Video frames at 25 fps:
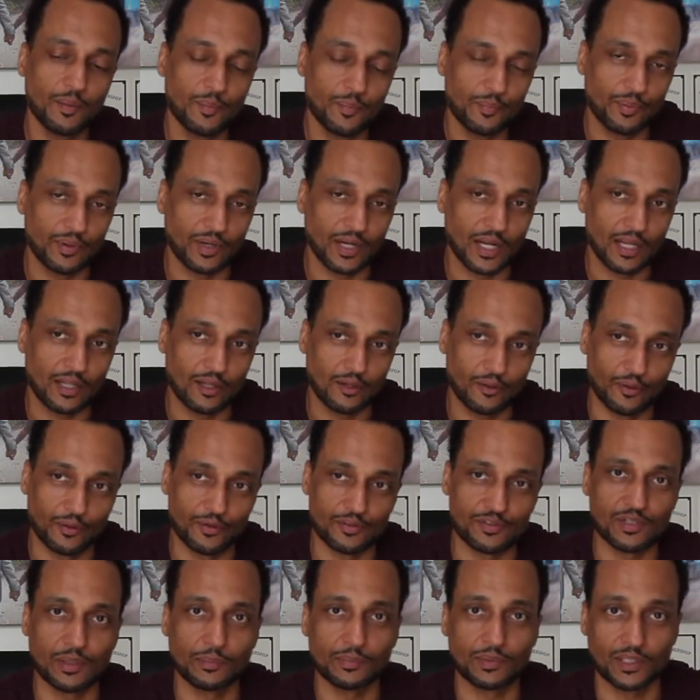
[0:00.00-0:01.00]
But I
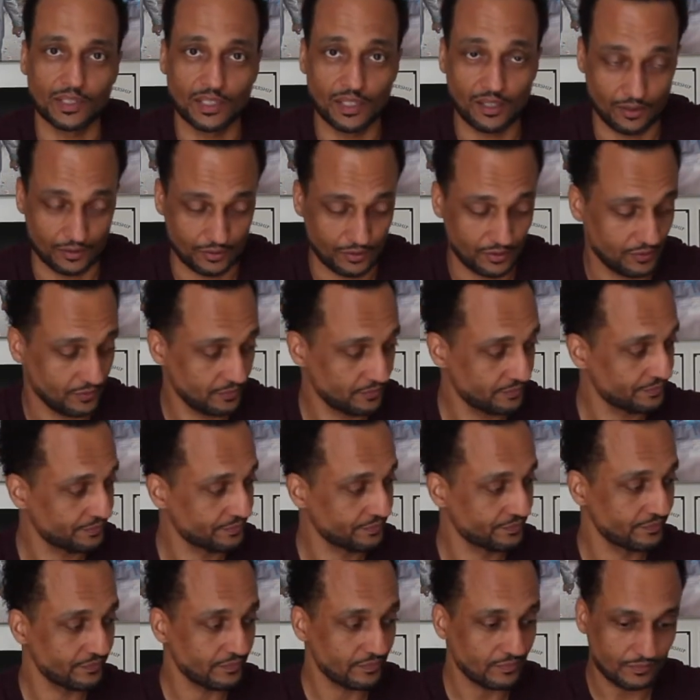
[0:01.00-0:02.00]
learned something else.
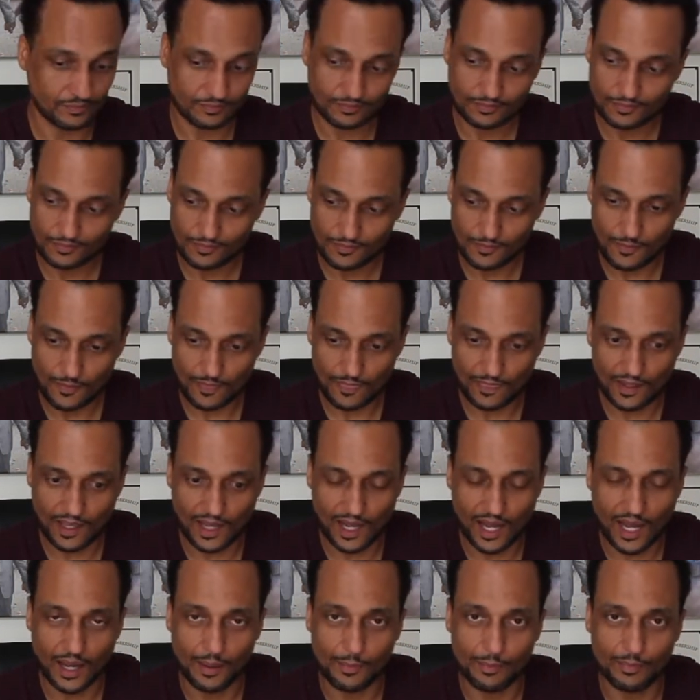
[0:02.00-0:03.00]

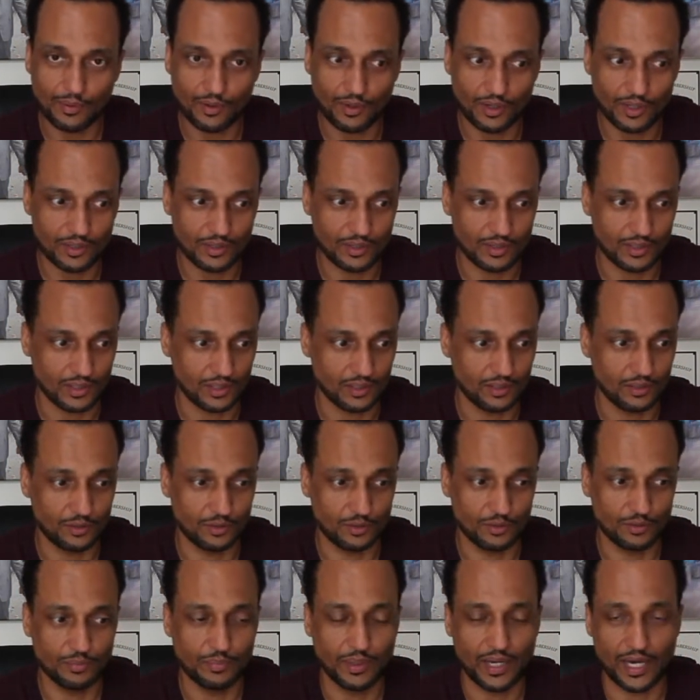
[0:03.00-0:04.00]
I bought the
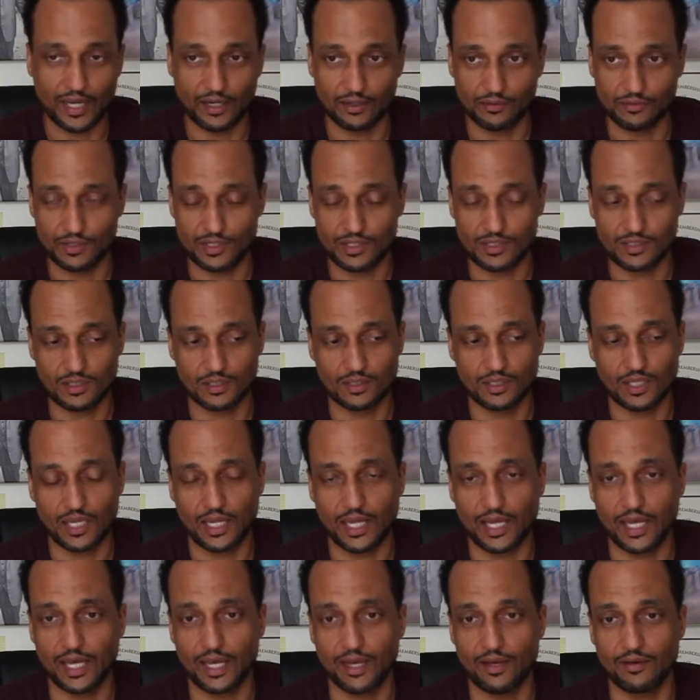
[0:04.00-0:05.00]
new batteries that they
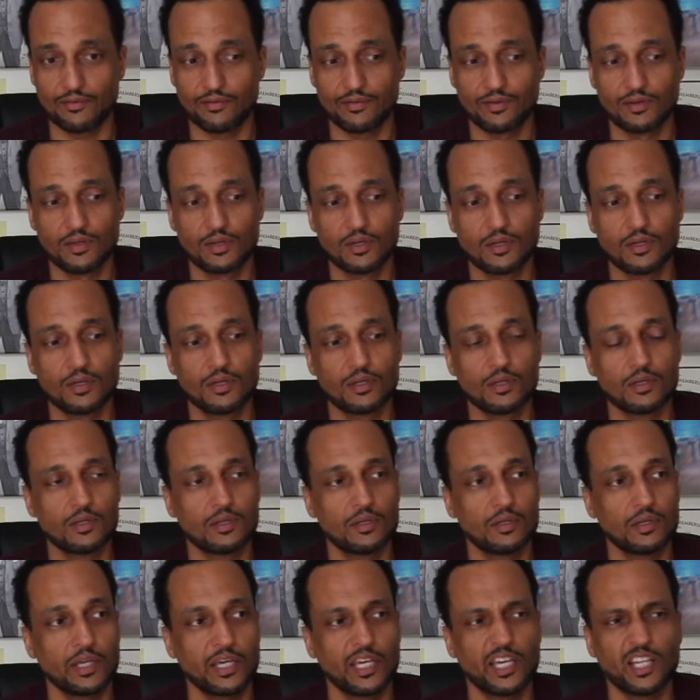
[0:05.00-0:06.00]
have,
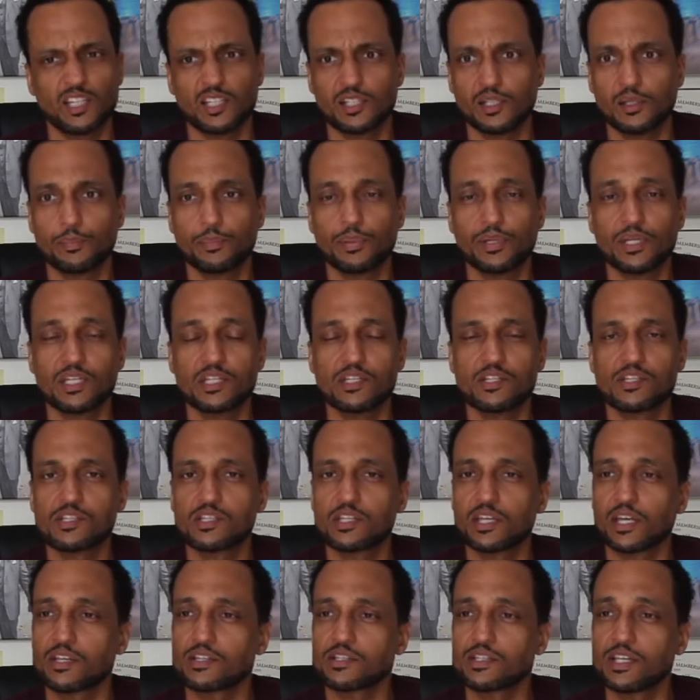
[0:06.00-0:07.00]

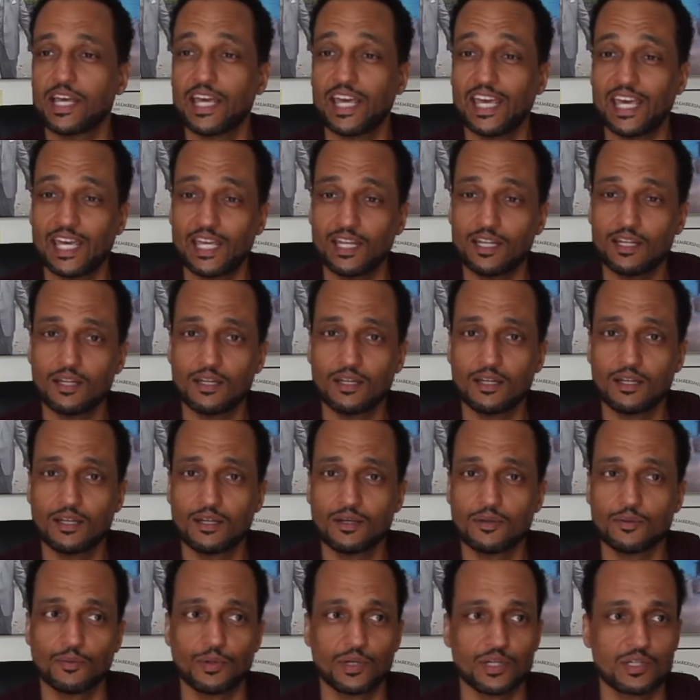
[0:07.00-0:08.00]
LEP6N,
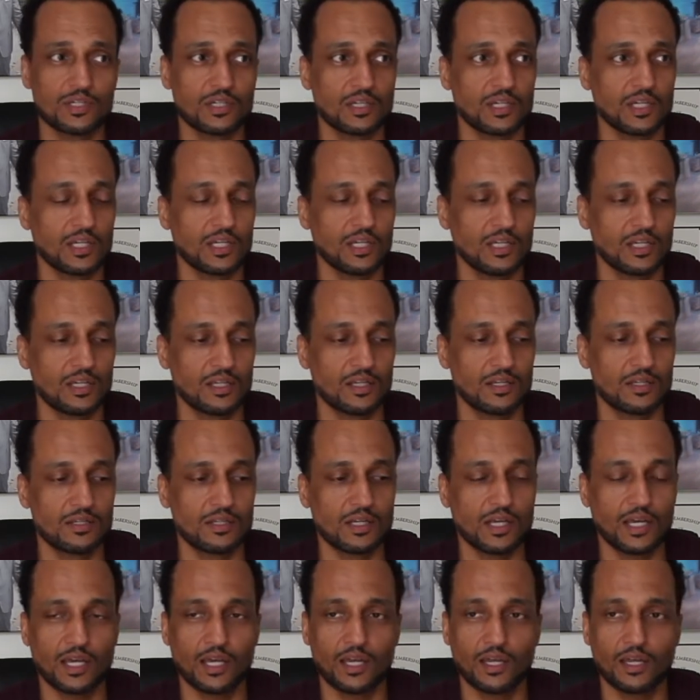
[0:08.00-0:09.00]
which
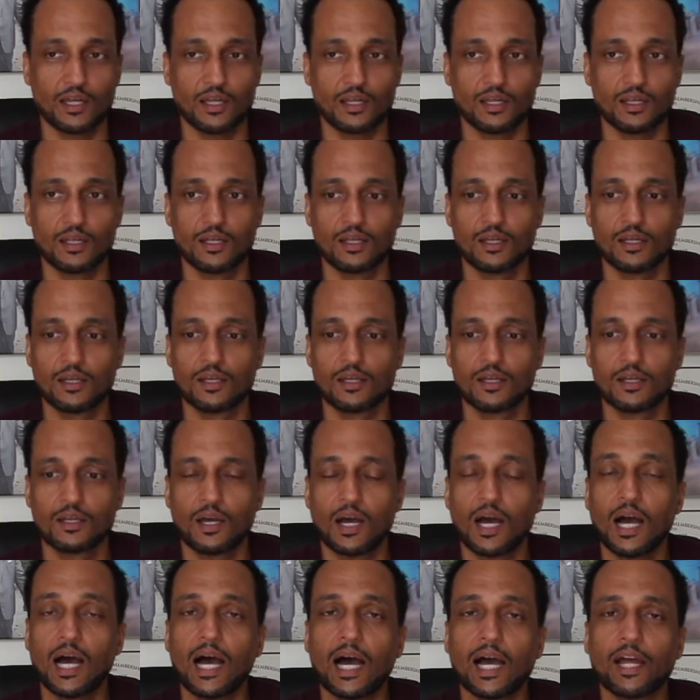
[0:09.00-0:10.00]
is a
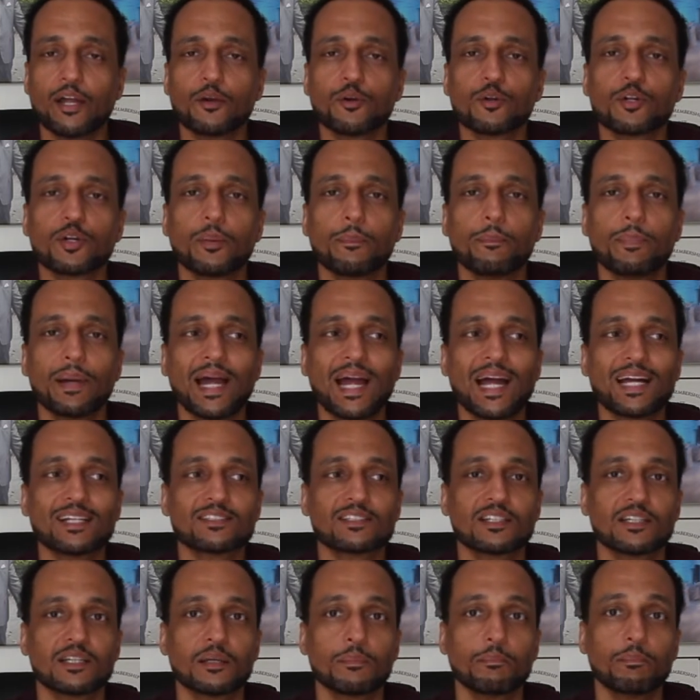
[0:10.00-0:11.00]
higher
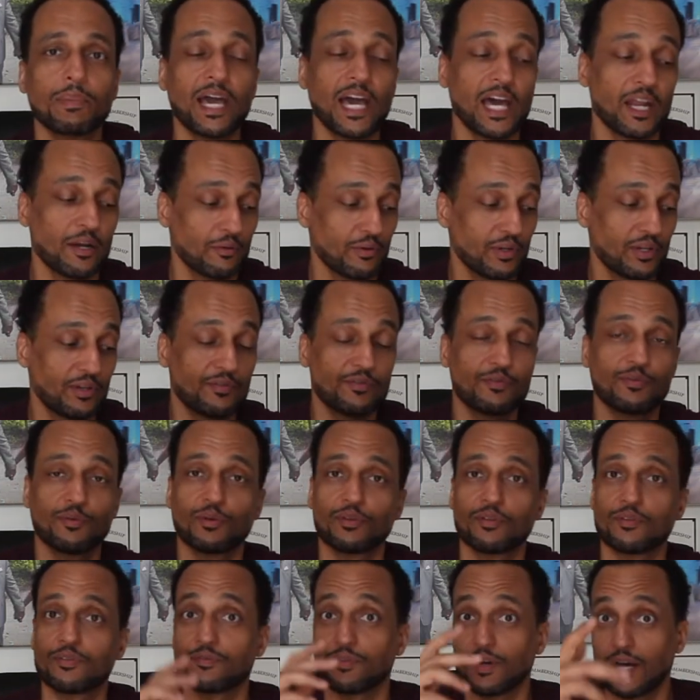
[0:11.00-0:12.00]
capacity battery for
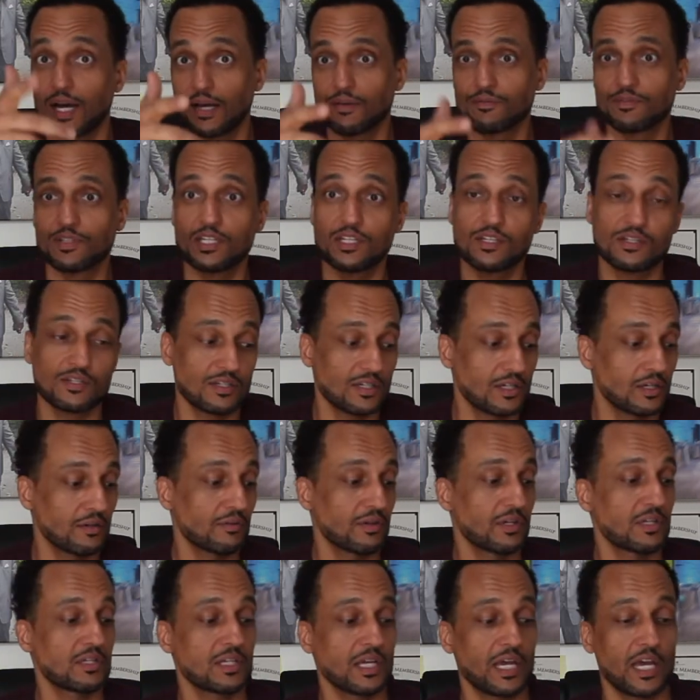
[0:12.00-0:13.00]
the 5D
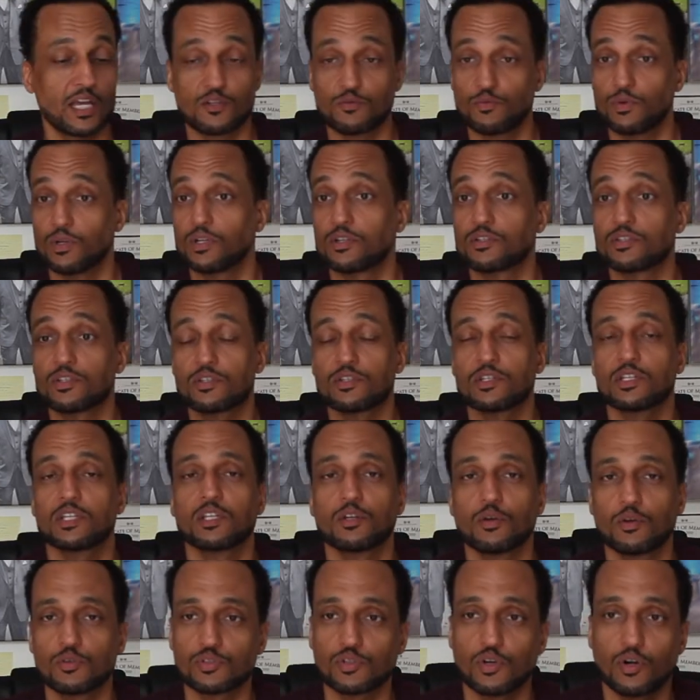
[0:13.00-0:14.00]
series as well as this
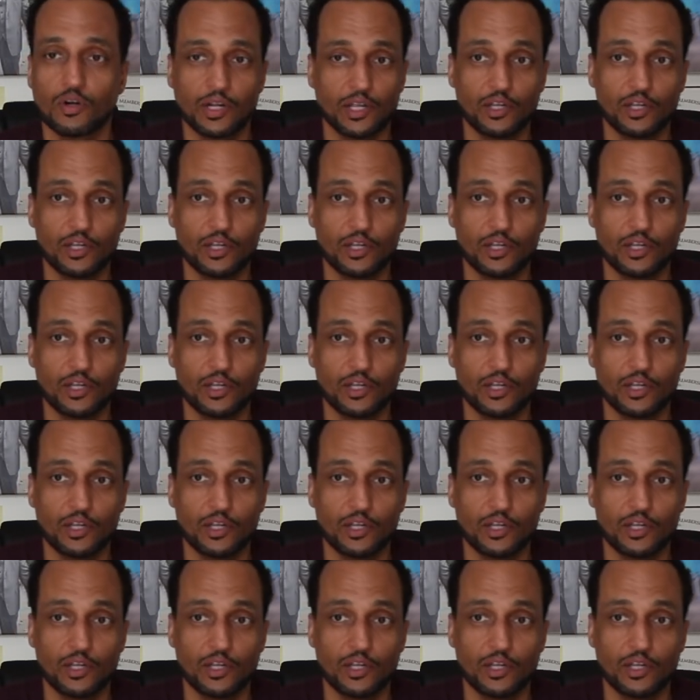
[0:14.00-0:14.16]
EOS R.